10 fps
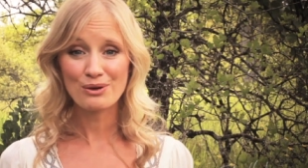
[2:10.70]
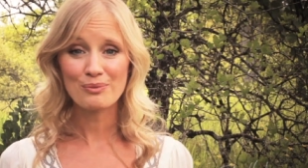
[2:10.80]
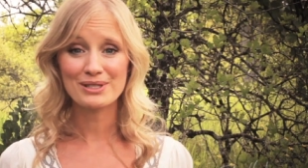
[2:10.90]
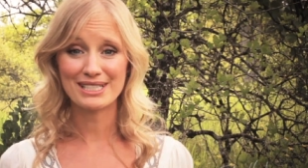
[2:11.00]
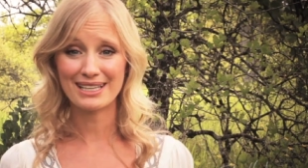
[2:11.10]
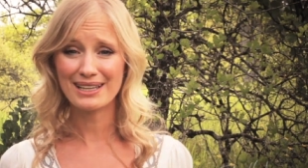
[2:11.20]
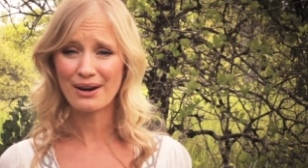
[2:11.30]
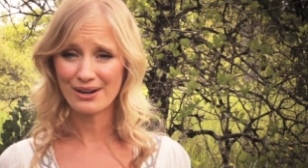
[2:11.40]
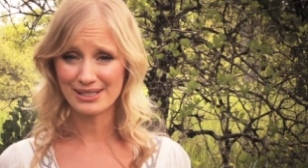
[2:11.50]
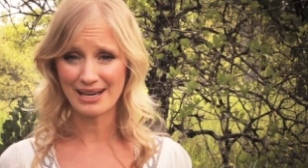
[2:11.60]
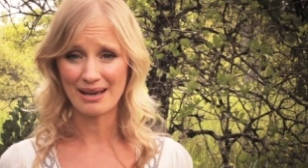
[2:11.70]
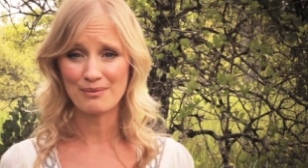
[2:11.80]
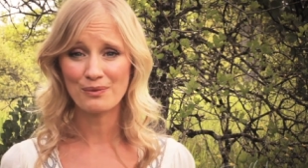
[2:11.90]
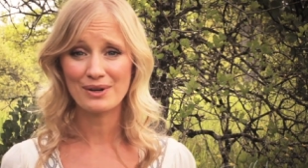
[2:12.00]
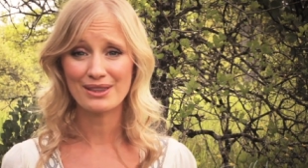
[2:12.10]
through a particularly hard
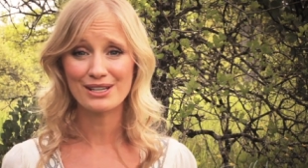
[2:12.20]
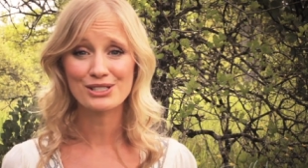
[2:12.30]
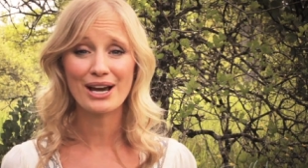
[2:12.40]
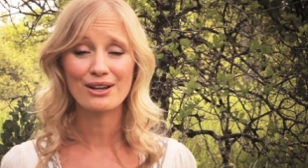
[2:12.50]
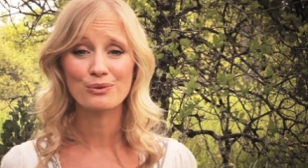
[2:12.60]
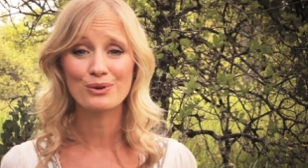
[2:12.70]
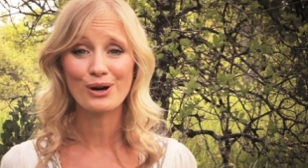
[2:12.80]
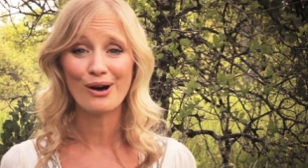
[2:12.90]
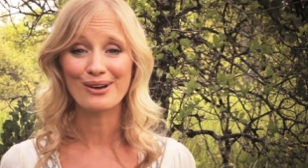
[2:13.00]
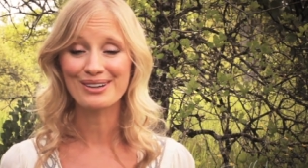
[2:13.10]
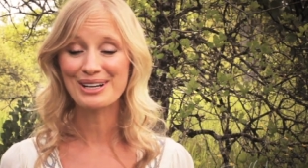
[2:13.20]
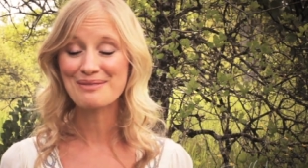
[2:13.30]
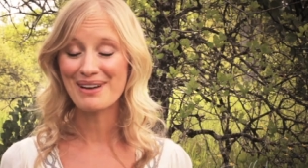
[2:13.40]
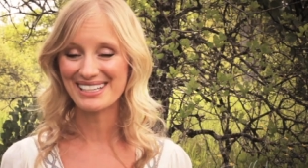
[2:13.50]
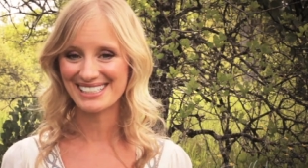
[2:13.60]
time with a child we'll call Her
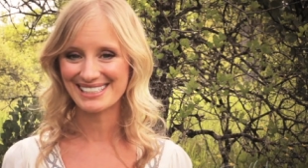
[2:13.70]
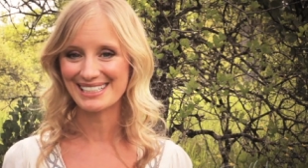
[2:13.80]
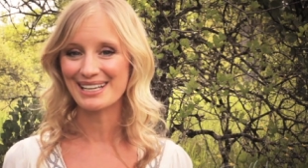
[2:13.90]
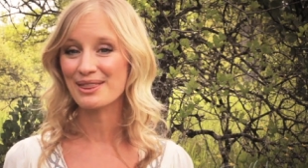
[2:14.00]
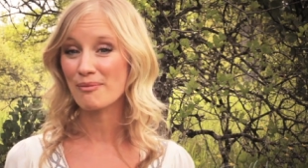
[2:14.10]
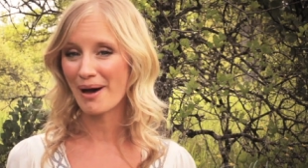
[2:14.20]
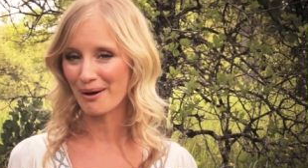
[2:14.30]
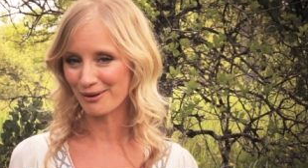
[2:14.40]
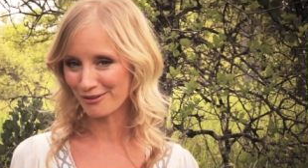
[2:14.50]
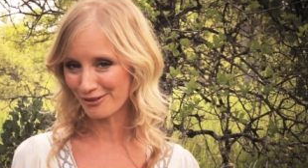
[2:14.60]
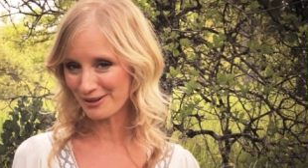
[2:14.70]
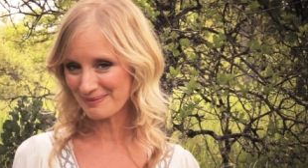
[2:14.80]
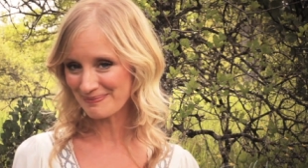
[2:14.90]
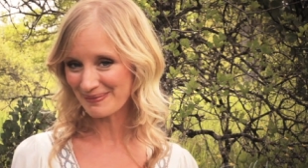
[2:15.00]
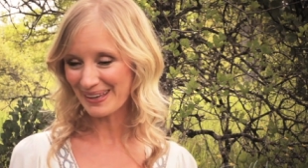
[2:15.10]
Majesty the Powerful,
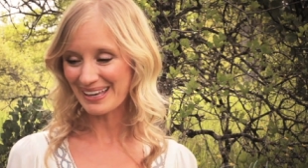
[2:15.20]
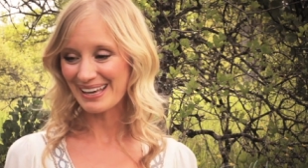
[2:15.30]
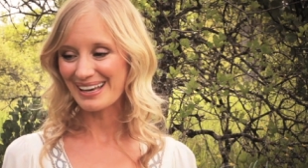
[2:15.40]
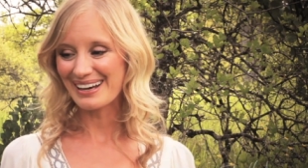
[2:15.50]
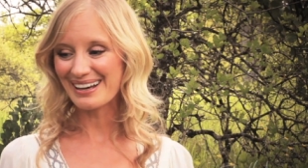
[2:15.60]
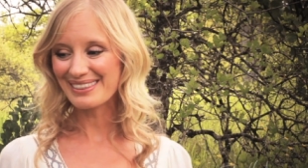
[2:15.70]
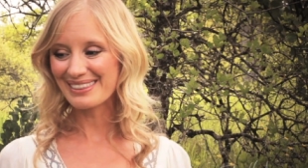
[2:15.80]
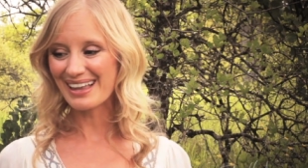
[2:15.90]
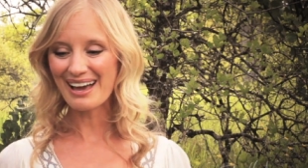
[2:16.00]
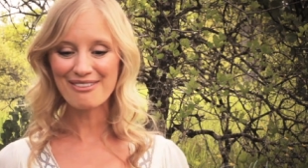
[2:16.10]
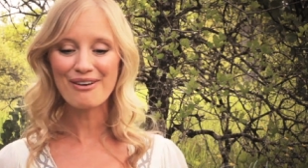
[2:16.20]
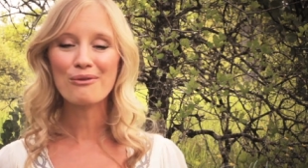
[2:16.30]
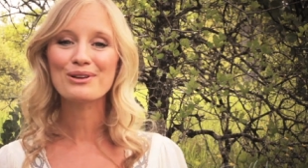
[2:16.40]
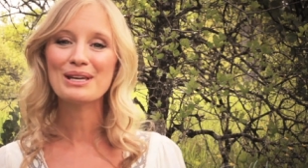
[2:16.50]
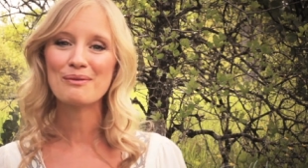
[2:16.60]
I
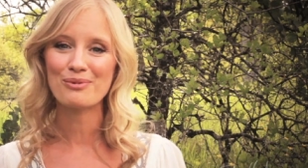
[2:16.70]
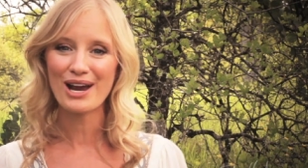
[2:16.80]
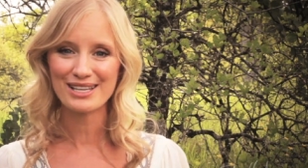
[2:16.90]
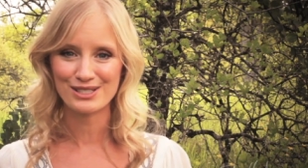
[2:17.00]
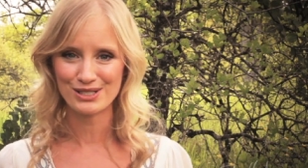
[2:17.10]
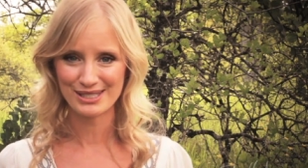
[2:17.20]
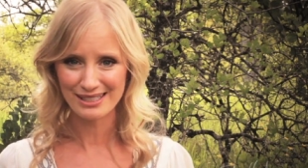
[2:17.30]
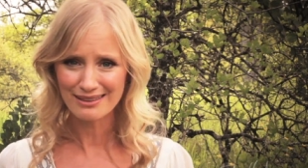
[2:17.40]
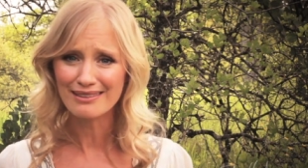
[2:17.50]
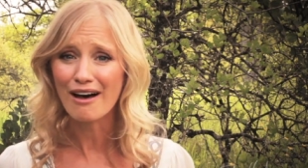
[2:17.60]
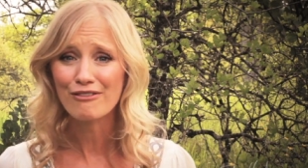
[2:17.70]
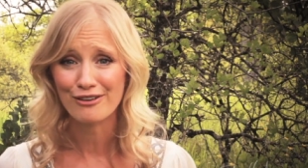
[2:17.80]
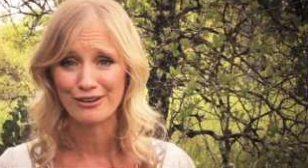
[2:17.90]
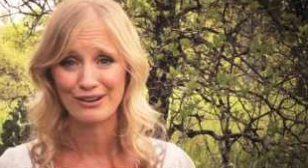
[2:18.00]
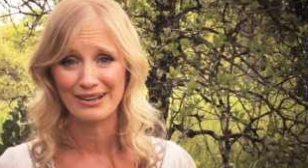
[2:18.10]
felt really impressed just to love
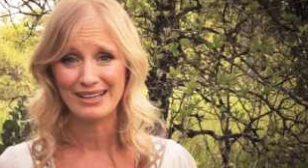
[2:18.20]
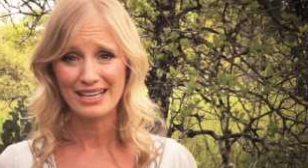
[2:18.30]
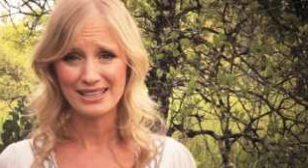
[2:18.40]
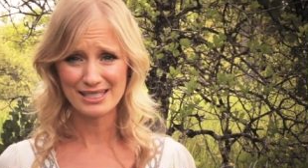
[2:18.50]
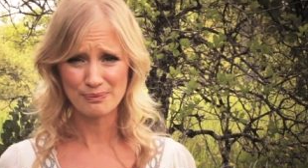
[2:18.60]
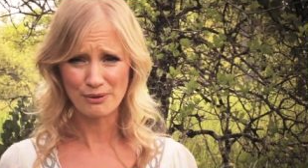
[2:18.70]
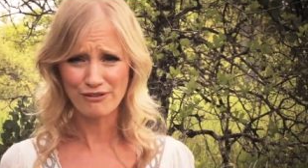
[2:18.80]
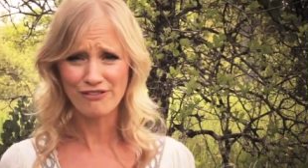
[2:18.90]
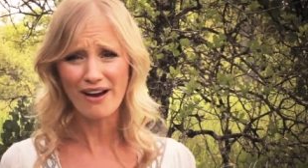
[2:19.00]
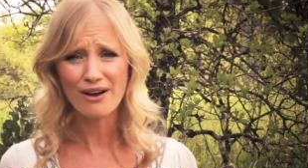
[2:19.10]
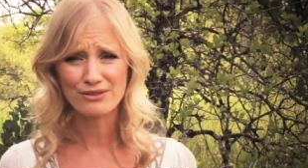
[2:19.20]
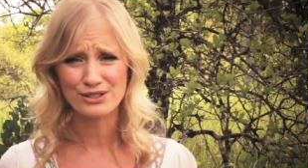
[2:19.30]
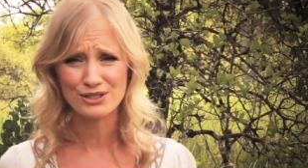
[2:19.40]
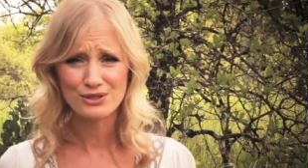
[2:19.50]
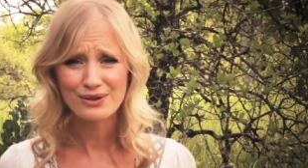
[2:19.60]
her, this profound
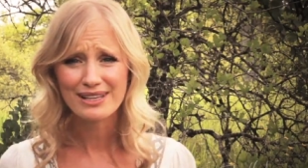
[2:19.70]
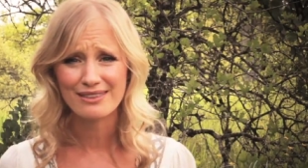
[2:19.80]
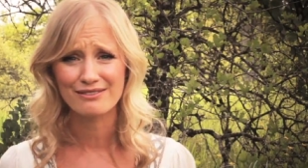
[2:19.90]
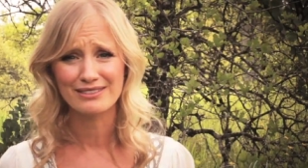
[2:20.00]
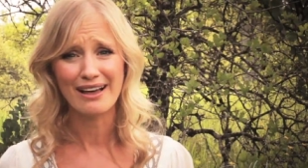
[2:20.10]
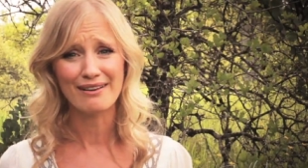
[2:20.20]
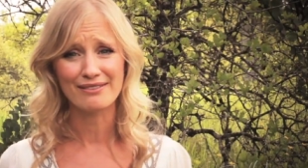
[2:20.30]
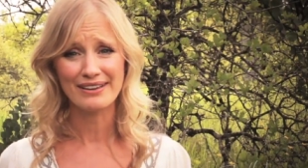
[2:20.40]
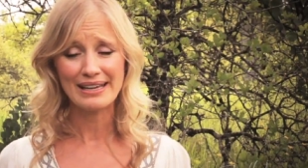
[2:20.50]
strength of love.